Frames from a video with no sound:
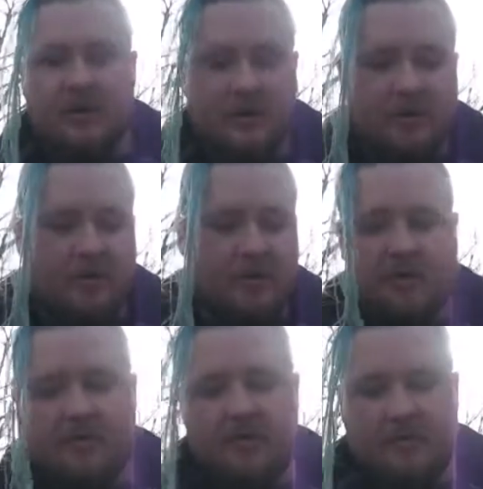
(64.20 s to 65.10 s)
so
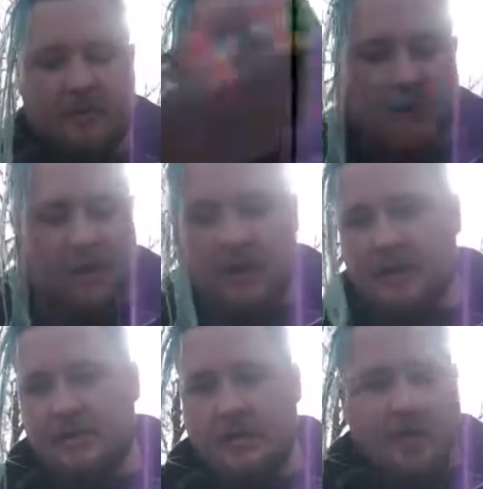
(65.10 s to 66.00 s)
I'm going to show you
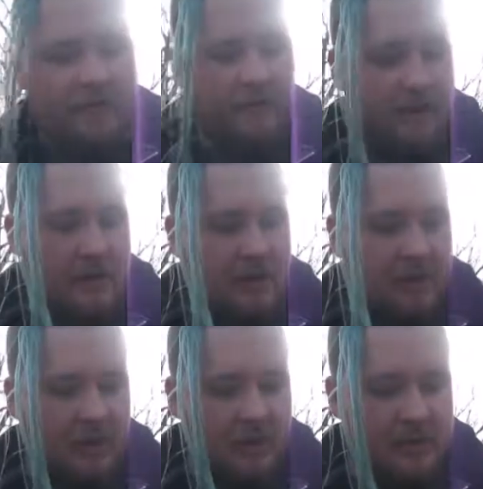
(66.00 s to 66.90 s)
guys the knife, and then I'm
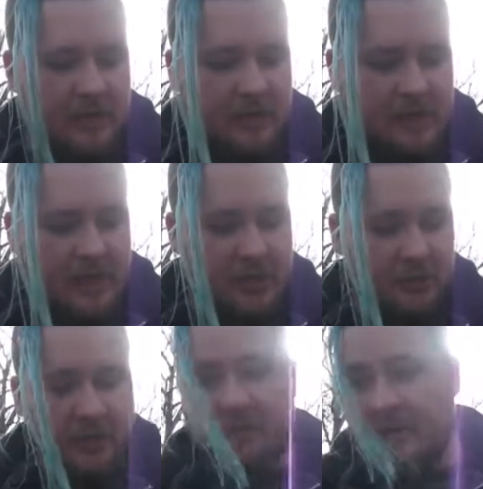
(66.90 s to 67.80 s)
going to use it. It's actually
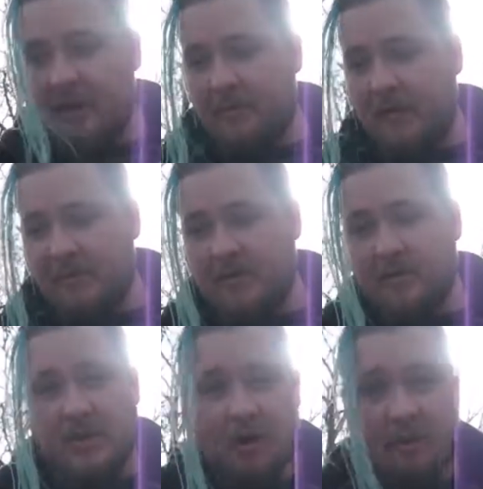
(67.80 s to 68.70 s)
a pretty big knife. It's
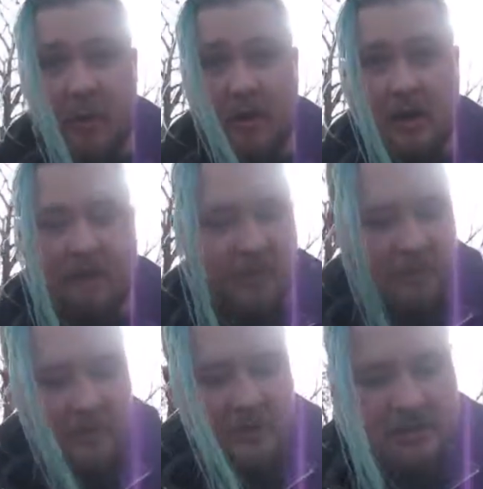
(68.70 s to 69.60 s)
almost like a Bowie knife,
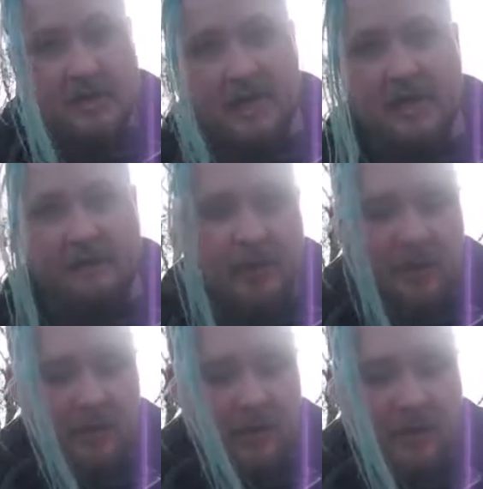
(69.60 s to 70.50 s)
almost the size of it
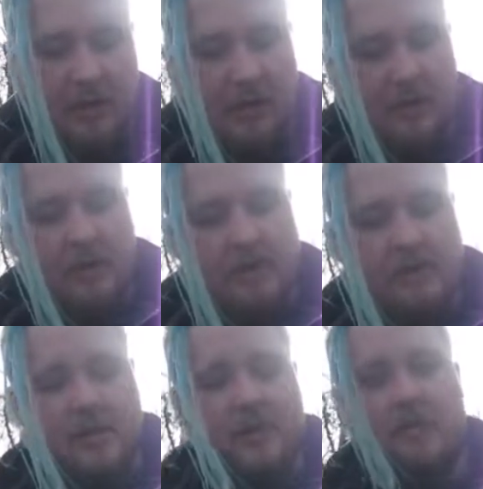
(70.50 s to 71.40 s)
anyway.
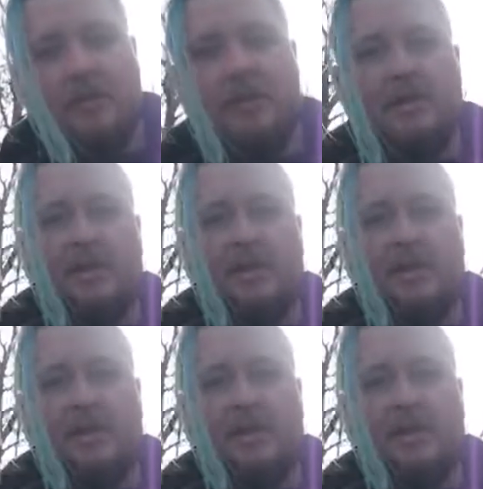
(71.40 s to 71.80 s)
So this